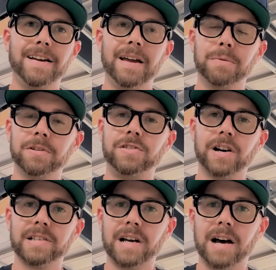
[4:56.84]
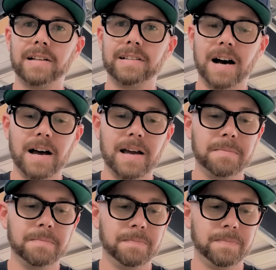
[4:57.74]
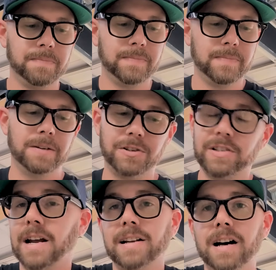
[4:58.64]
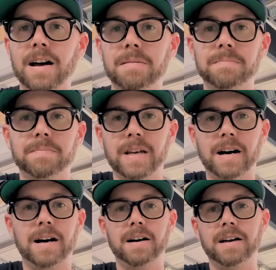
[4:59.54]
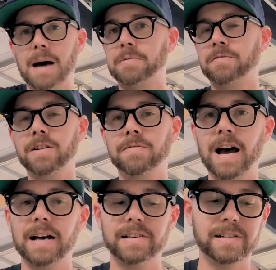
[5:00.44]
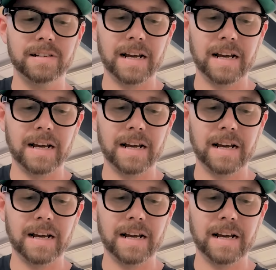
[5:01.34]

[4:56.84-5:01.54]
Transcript: it was just kind of time. It was just kind of time It happened very fast.